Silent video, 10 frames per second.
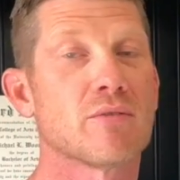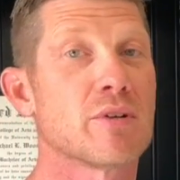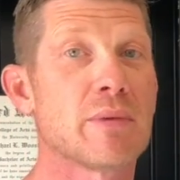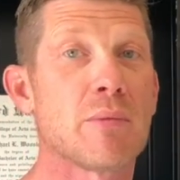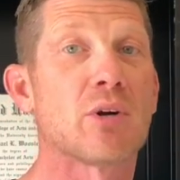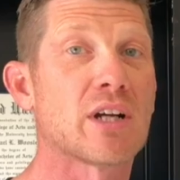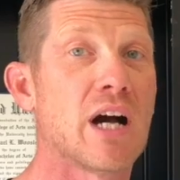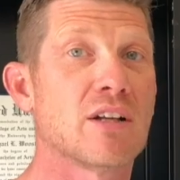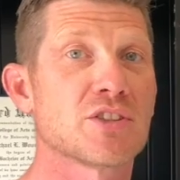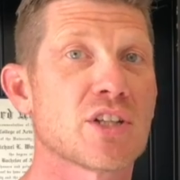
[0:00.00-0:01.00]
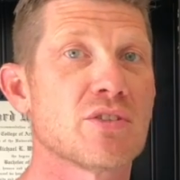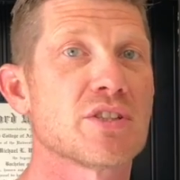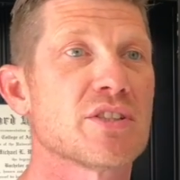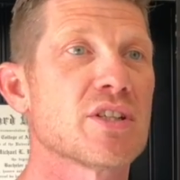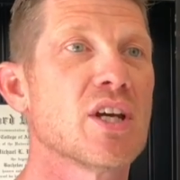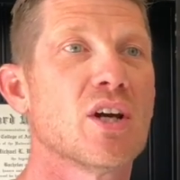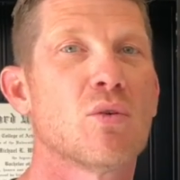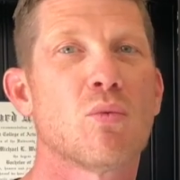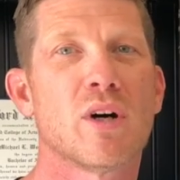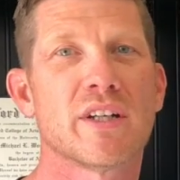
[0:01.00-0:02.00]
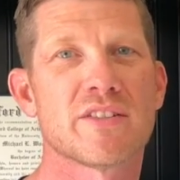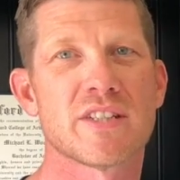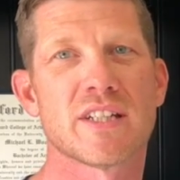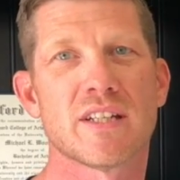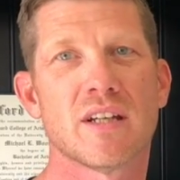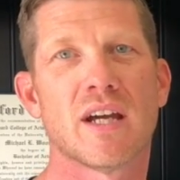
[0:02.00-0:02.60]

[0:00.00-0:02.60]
Remember, college coaches want to see